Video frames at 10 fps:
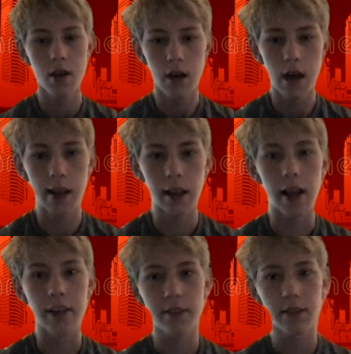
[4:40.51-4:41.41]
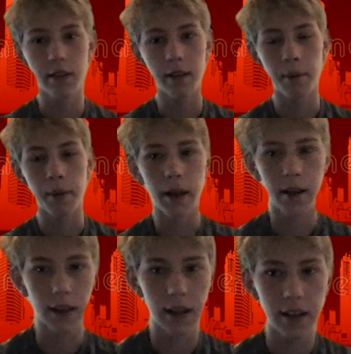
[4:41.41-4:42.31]
And last but not
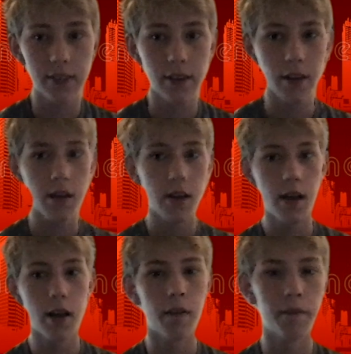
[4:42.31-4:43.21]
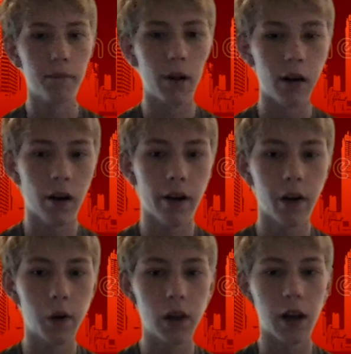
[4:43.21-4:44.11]
least, Mario
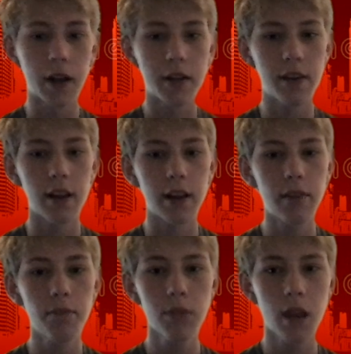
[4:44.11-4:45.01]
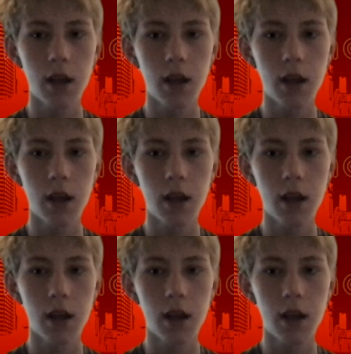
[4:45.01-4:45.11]
Locatelli,